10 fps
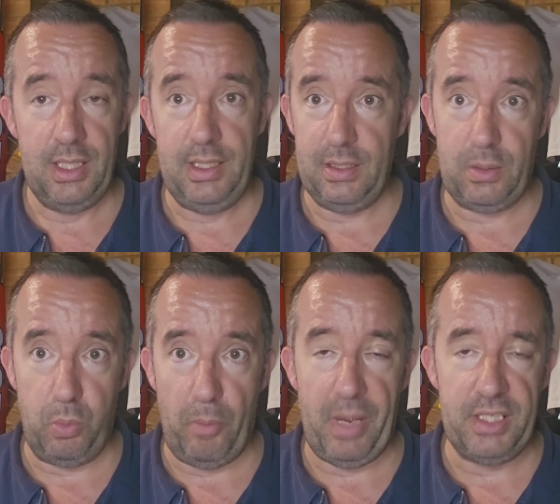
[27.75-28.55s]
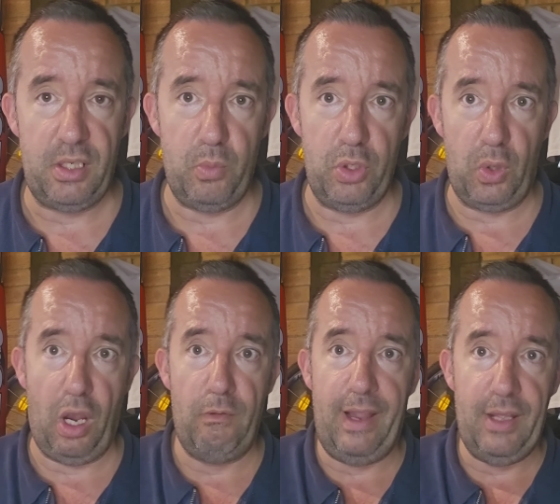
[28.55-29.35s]
It's what makes the
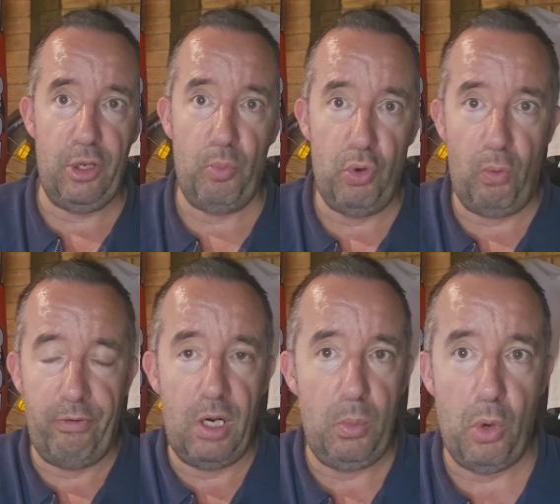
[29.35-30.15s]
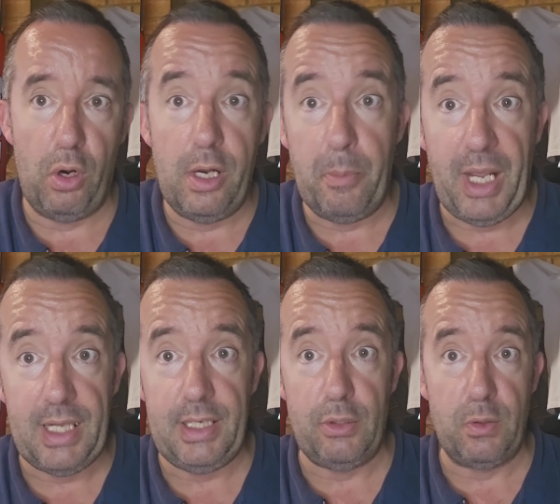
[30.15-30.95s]
world go round, and we're all very worried
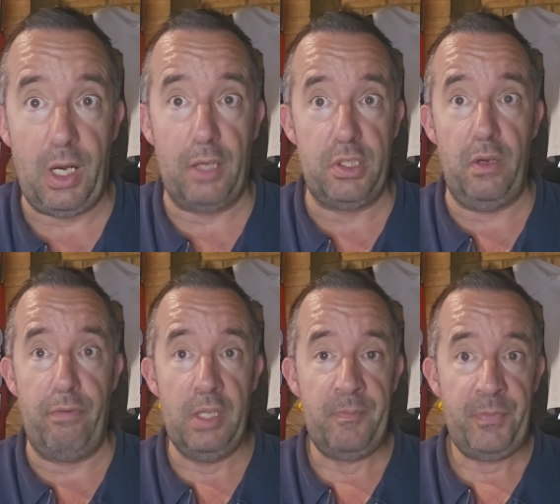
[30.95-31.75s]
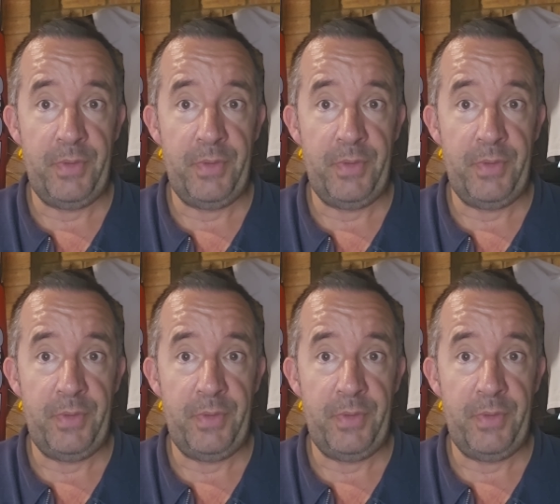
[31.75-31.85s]
about the introduction of